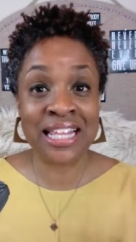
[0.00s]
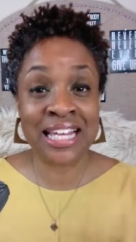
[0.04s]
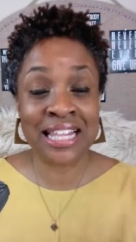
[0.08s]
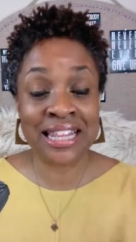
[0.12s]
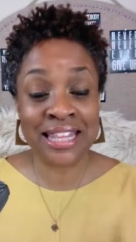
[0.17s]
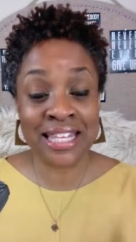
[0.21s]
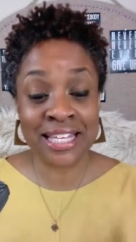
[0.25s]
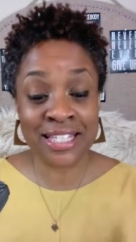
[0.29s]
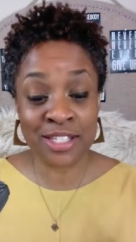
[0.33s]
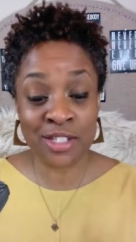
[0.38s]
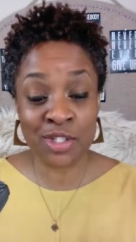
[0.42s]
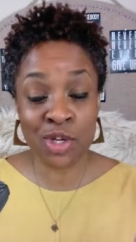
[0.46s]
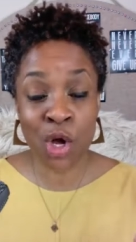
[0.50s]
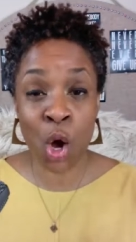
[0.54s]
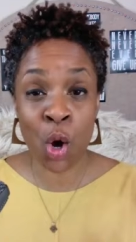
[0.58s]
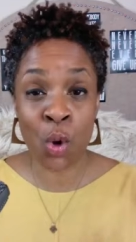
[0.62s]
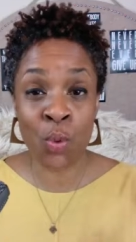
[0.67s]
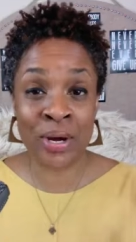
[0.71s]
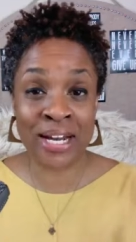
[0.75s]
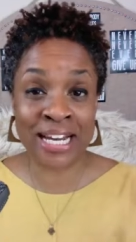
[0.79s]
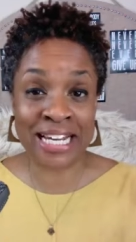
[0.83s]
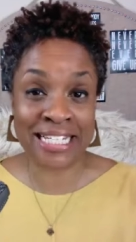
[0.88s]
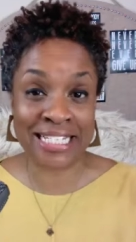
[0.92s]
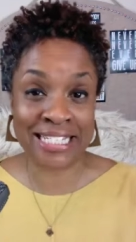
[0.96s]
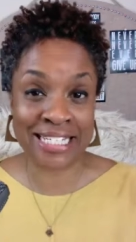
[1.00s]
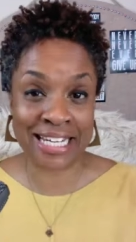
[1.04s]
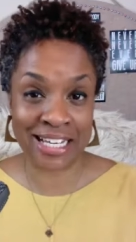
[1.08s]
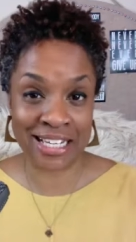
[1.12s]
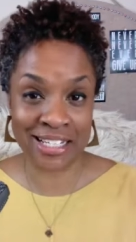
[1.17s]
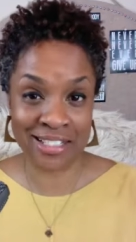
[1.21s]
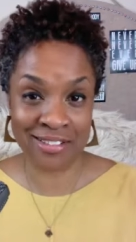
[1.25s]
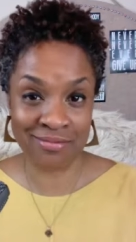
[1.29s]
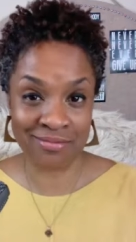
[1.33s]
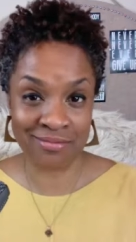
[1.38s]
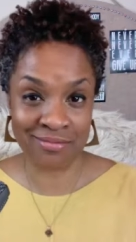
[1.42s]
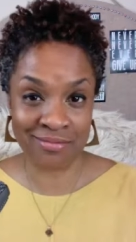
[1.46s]
that this is already
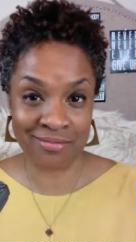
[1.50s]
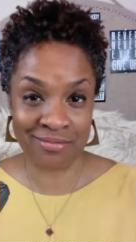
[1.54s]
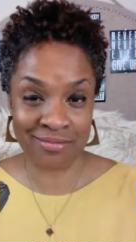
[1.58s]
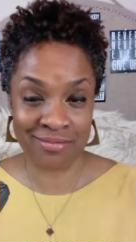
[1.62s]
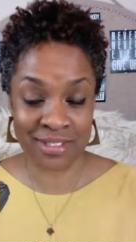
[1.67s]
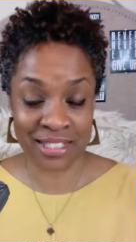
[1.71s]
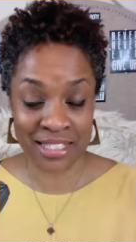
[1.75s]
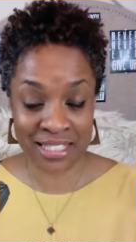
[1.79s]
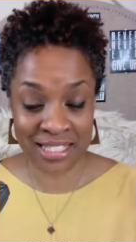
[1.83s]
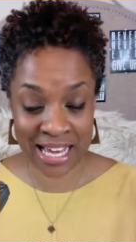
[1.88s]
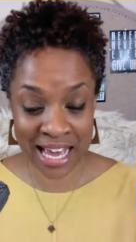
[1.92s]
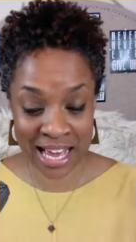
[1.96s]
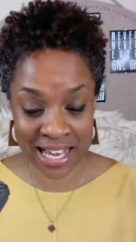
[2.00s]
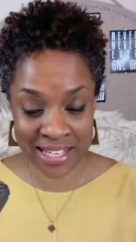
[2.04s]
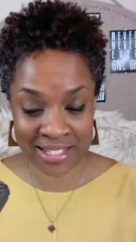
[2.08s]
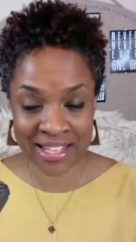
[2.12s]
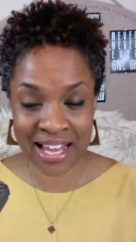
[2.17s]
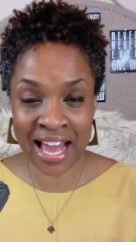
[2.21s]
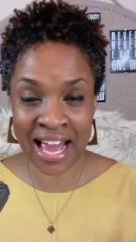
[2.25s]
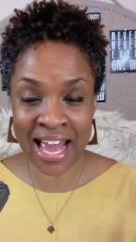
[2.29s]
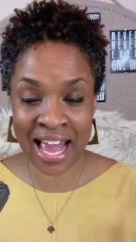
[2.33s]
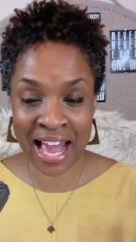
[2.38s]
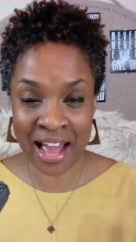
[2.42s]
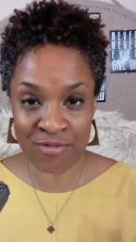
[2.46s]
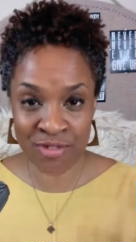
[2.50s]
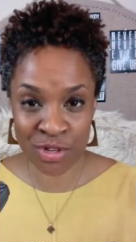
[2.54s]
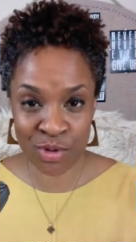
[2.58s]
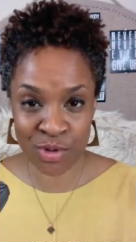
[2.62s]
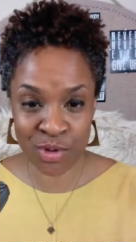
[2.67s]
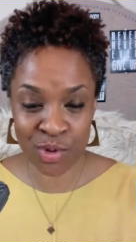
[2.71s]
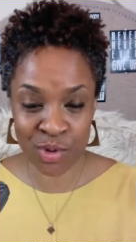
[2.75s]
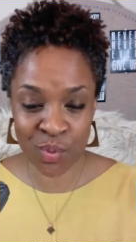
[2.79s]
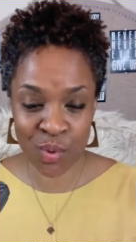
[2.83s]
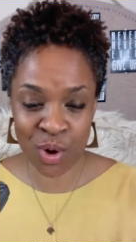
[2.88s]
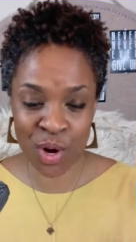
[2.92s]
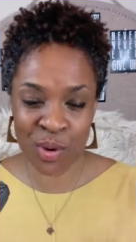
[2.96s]
done. Yes, I have to
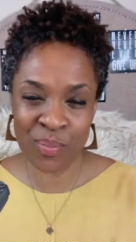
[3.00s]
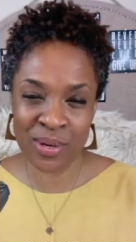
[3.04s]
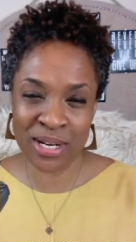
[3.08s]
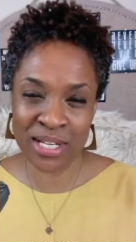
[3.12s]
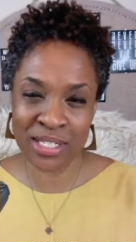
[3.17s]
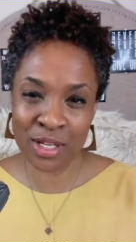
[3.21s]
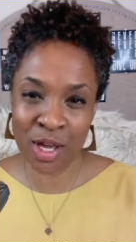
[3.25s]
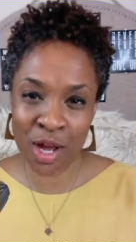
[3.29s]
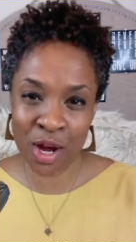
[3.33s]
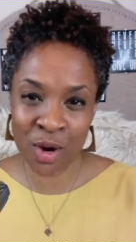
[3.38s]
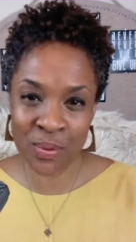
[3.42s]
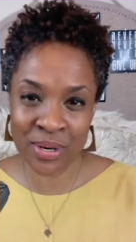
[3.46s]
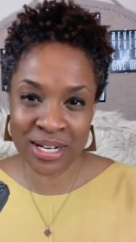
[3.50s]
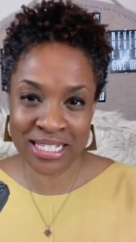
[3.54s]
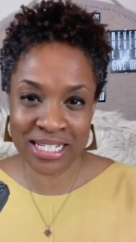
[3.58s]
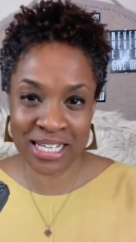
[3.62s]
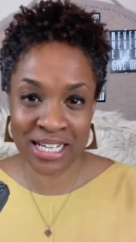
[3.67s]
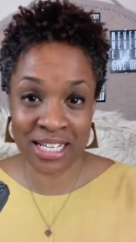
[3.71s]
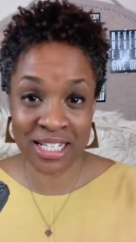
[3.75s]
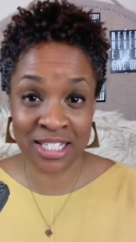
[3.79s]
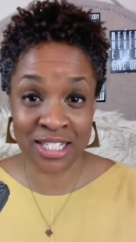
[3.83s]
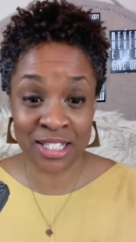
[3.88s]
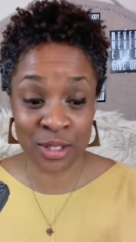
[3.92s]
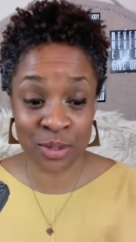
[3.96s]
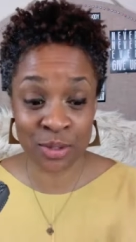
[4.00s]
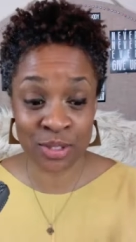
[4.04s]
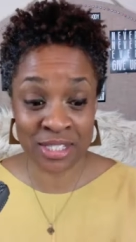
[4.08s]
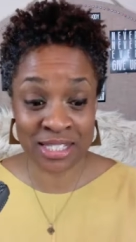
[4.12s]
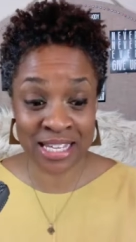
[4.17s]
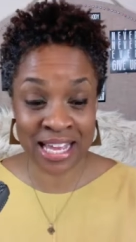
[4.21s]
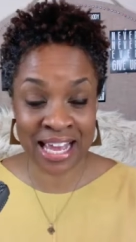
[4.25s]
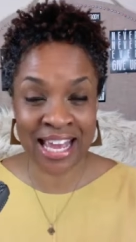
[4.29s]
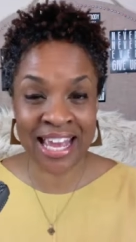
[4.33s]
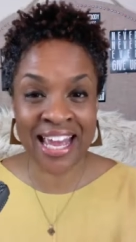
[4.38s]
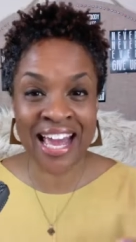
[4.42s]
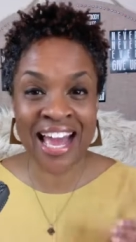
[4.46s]
do the work, but it's already done. So
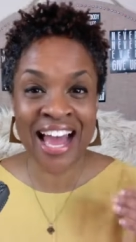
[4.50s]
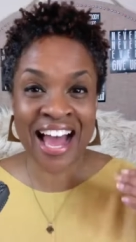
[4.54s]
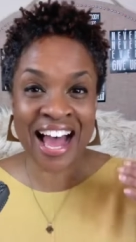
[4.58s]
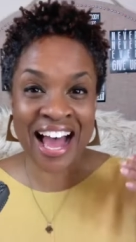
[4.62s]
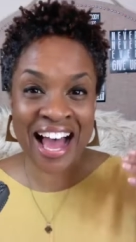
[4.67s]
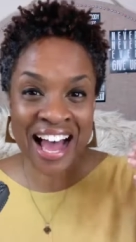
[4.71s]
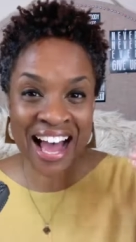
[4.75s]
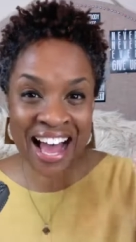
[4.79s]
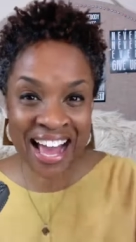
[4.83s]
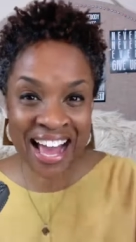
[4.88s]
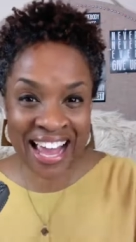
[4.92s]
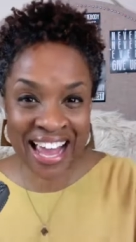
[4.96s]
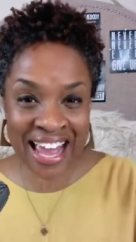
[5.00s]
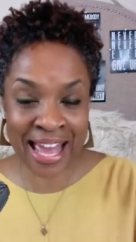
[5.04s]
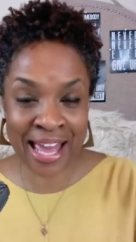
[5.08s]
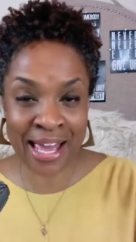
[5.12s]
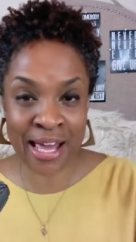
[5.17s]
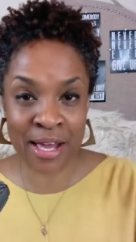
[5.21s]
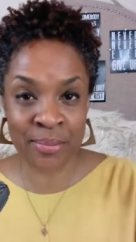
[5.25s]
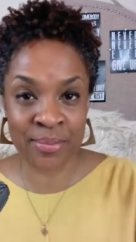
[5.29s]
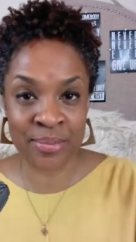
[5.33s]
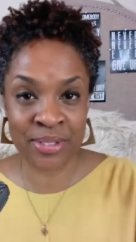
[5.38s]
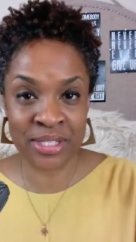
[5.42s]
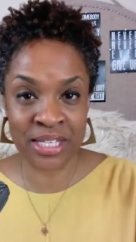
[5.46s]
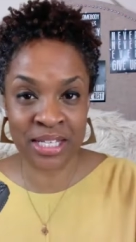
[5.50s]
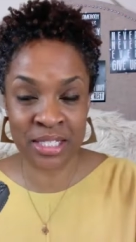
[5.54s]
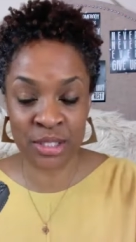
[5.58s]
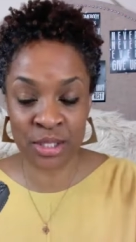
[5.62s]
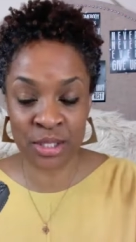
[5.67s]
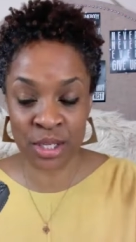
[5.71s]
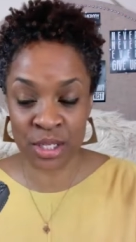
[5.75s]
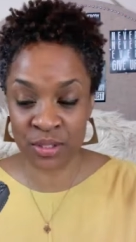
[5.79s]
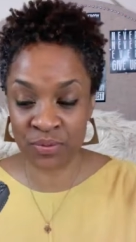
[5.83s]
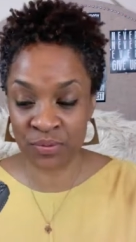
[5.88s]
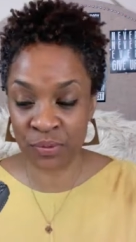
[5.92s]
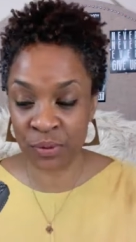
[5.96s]
say, I am
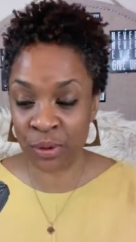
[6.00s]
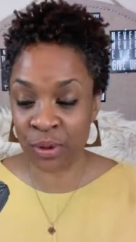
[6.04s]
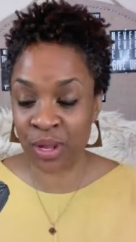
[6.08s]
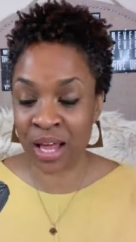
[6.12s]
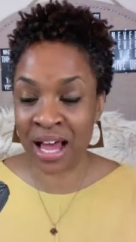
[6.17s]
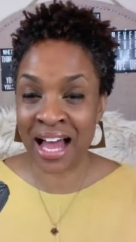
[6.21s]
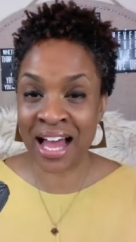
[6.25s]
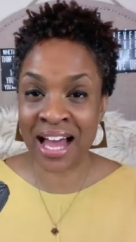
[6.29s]
successful.